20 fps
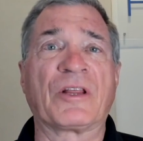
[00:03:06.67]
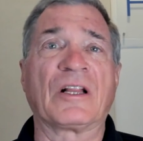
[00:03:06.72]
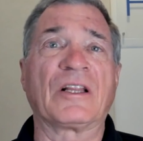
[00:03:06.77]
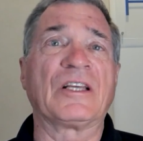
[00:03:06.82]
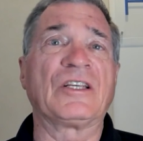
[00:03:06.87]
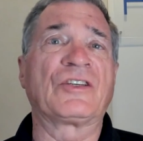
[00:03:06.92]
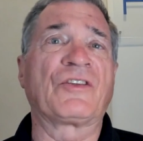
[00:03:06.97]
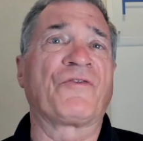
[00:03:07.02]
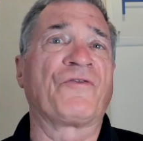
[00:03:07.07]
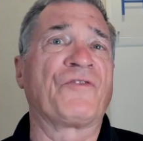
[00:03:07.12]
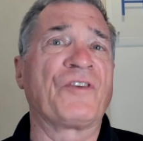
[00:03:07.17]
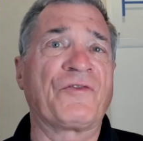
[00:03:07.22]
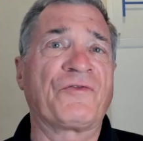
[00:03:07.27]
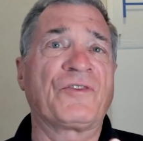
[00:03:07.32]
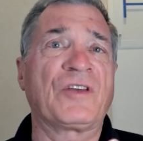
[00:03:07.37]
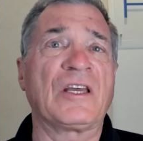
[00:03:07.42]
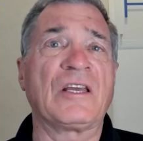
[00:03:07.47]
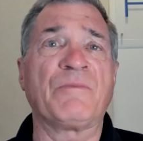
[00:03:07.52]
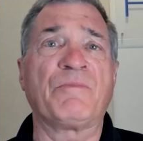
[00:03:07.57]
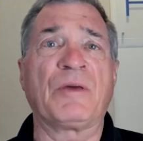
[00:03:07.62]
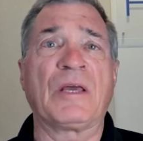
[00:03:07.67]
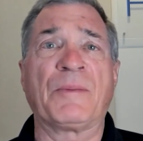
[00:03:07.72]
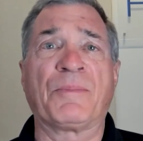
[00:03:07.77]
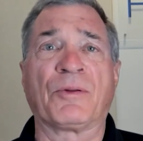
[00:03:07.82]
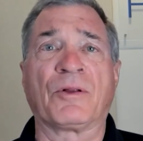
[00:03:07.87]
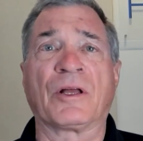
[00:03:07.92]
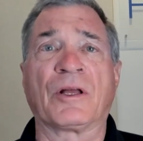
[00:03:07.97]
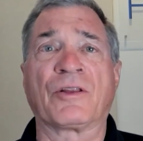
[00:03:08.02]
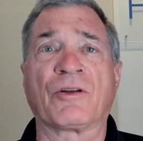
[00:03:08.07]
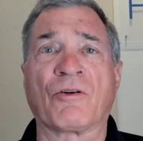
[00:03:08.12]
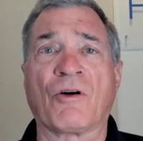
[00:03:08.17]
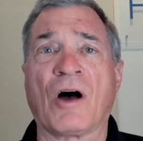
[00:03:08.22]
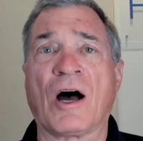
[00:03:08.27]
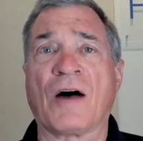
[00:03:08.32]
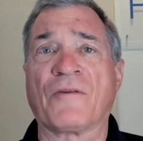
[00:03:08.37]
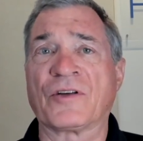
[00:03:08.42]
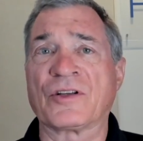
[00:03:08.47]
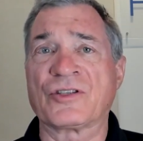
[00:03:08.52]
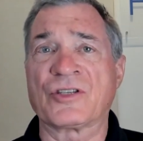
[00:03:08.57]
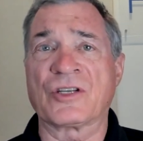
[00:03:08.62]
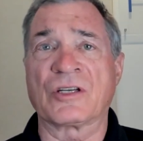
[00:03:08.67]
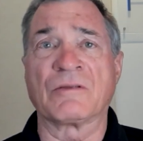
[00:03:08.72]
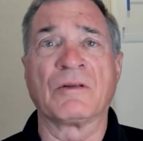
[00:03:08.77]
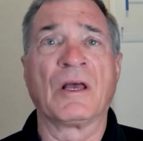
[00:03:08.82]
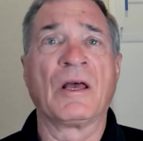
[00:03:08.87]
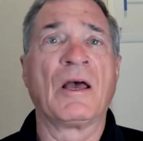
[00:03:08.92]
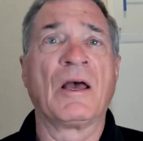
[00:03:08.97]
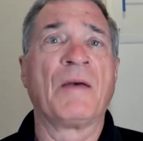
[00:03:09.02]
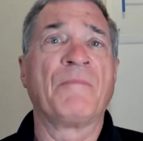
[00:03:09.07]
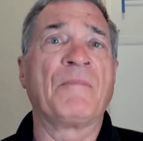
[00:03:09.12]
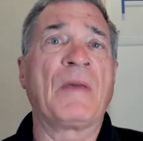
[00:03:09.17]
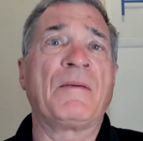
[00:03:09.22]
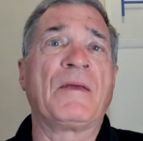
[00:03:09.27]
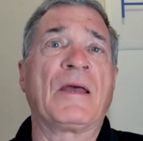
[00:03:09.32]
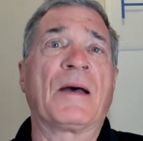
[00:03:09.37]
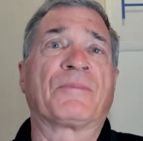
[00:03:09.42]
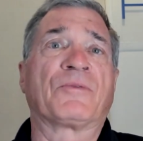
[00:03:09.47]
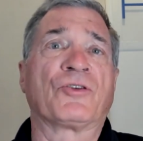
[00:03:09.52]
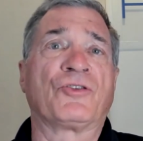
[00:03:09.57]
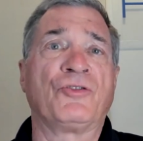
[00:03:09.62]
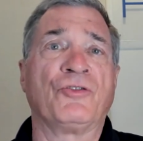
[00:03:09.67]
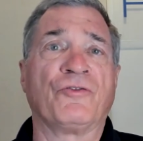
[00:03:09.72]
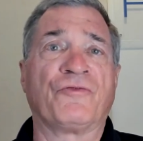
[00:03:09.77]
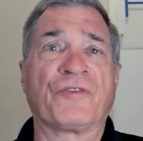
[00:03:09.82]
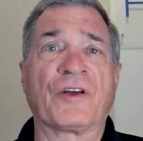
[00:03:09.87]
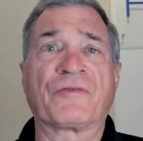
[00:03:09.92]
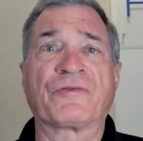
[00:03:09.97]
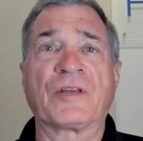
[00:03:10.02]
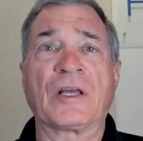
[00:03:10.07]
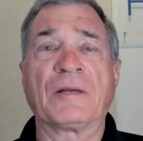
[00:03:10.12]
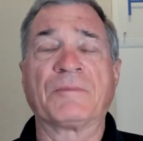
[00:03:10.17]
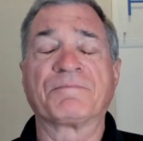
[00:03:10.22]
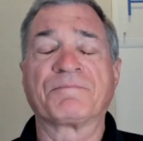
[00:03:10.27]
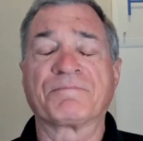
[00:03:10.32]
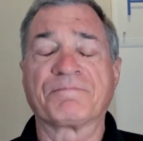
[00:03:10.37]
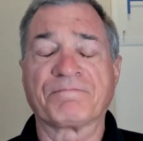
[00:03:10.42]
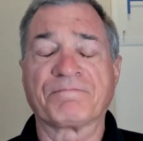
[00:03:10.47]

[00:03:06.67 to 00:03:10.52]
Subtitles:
at least 15 people in their office and maybe up to 250.